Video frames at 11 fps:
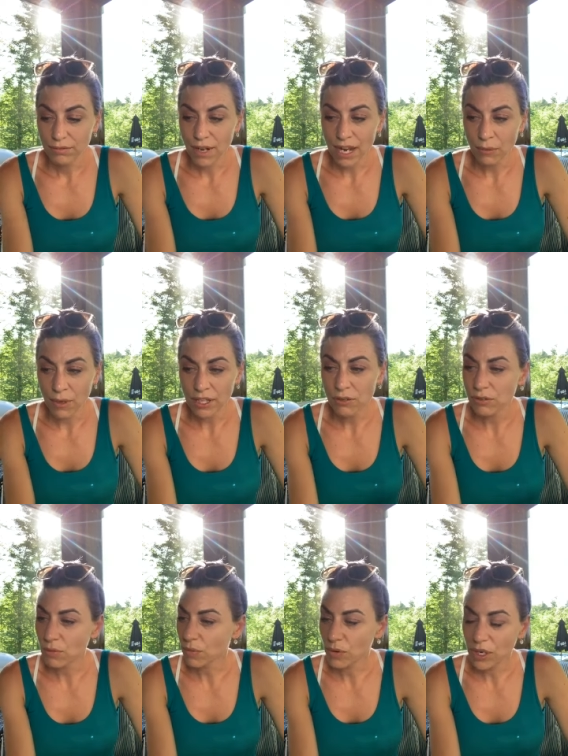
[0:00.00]
anyway, those
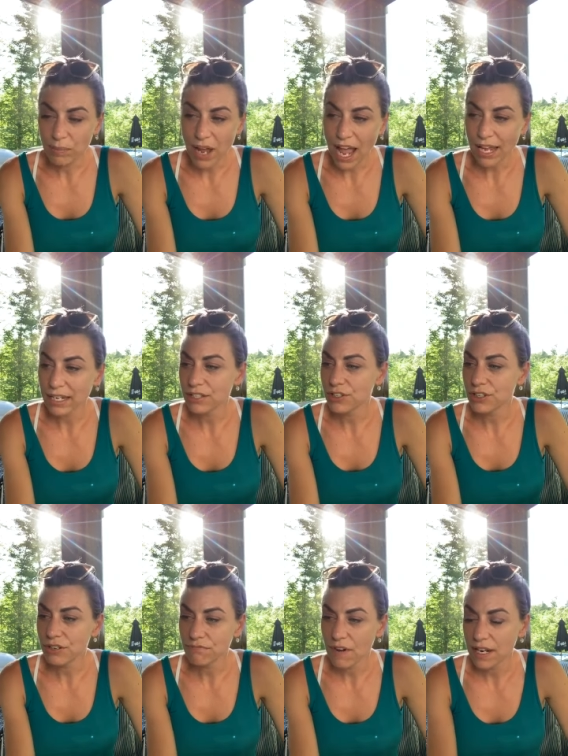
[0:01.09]
were pre-packaged
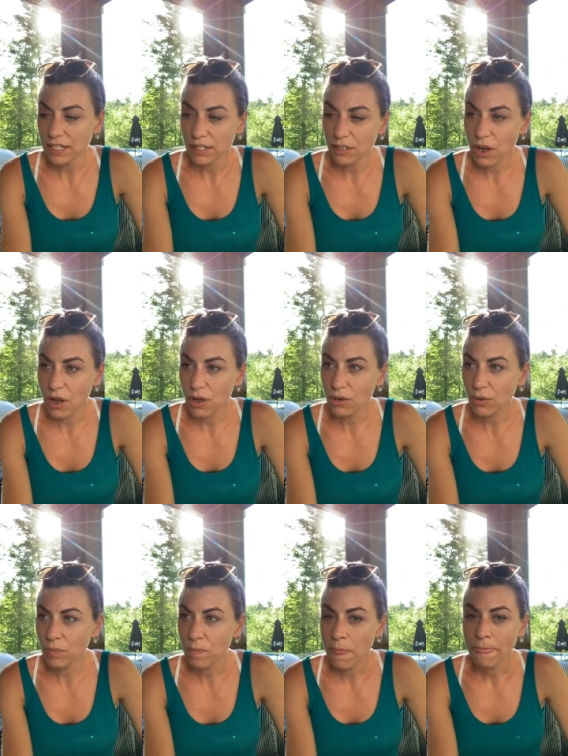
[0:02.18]
and ready to go,